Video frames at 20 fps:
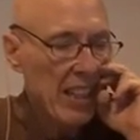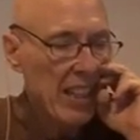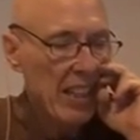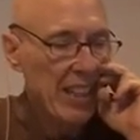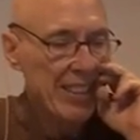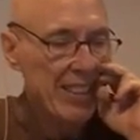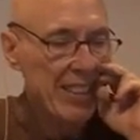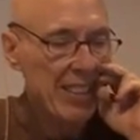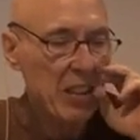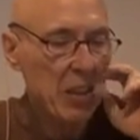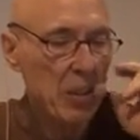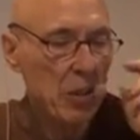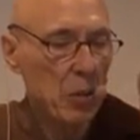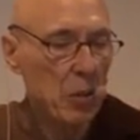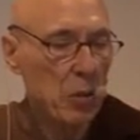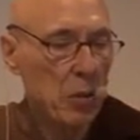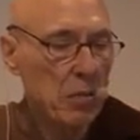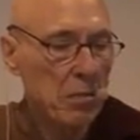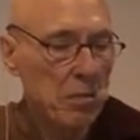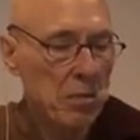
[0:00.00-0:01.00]
and
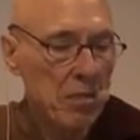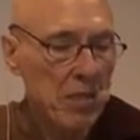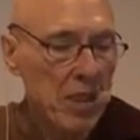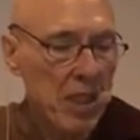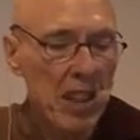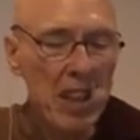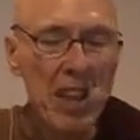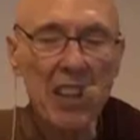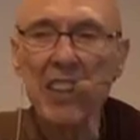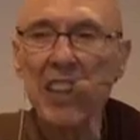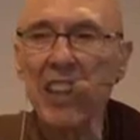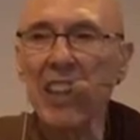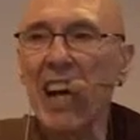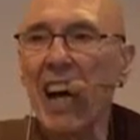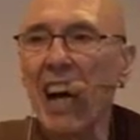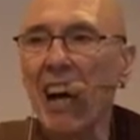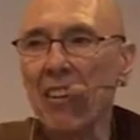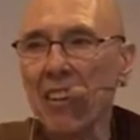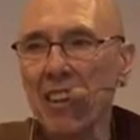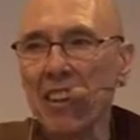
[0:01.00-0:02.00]
so
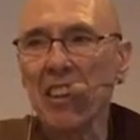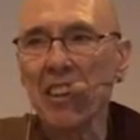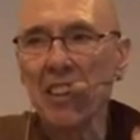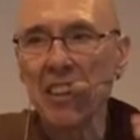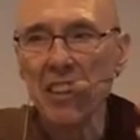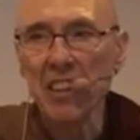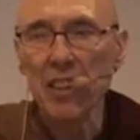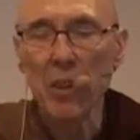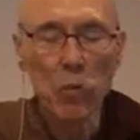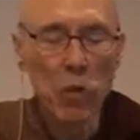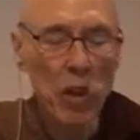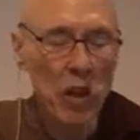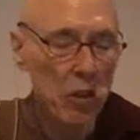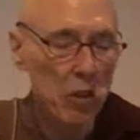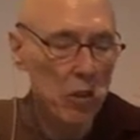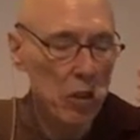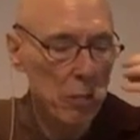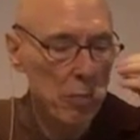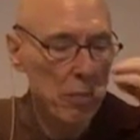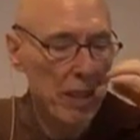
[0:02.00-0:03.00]
Ghatikara is the one
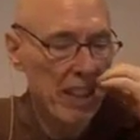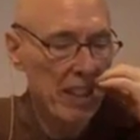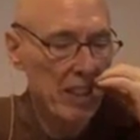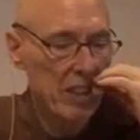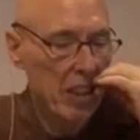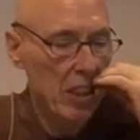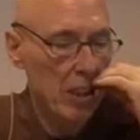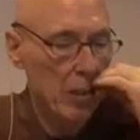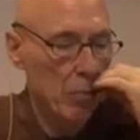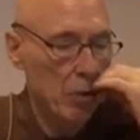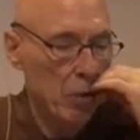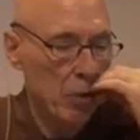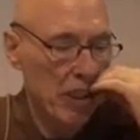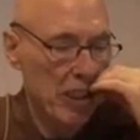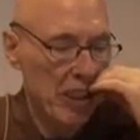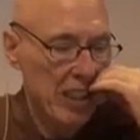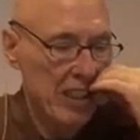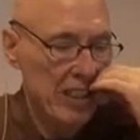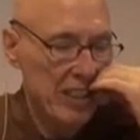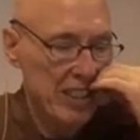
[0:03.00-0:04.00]
who speaks to the Buddha
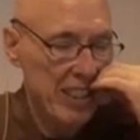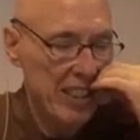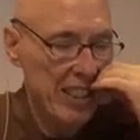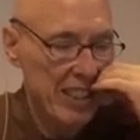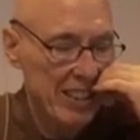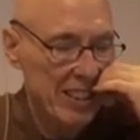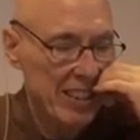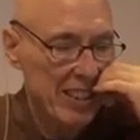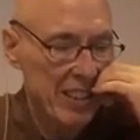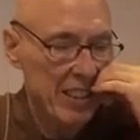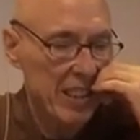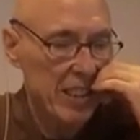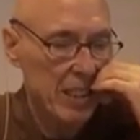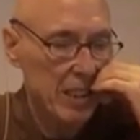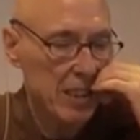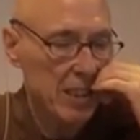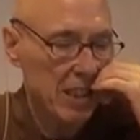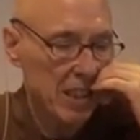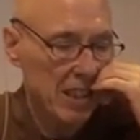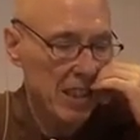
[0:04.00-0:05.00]
and says, "This
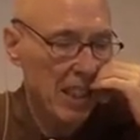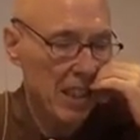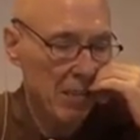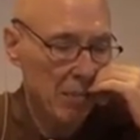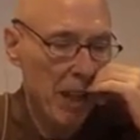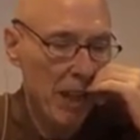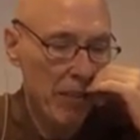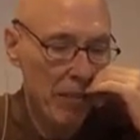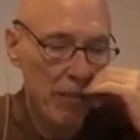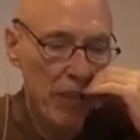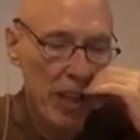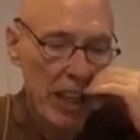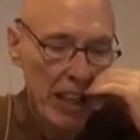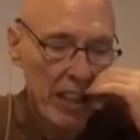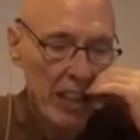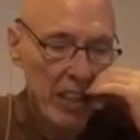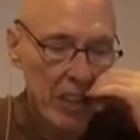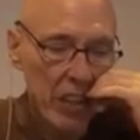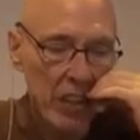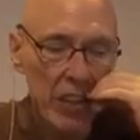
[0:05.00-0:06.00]
is, again, my
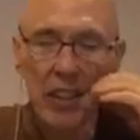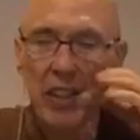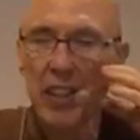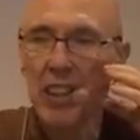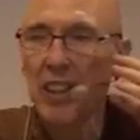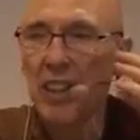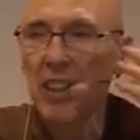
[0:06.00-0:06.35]
friend,